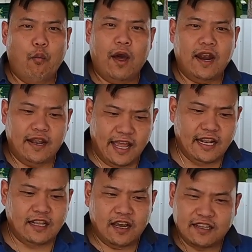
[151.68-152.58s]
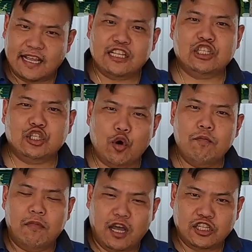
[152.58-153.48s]
When it does that so
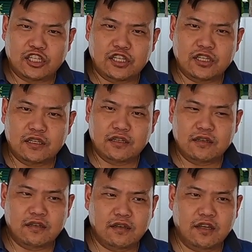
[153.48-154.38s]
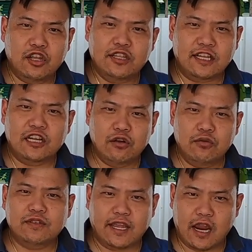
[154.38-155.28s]
much, you tend to
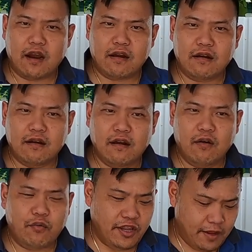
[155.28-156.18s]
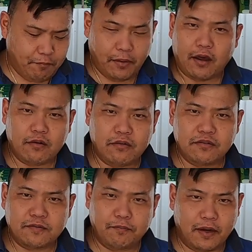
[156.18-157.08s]
lose air. When you hit
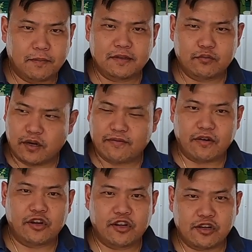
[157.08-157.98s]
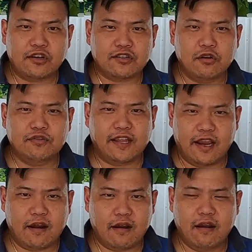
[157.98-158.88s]
potholes, bumps, whatever, you're gonna start losing
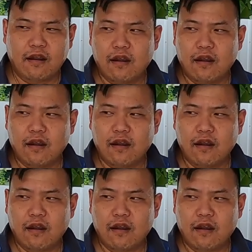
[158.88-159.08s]
air.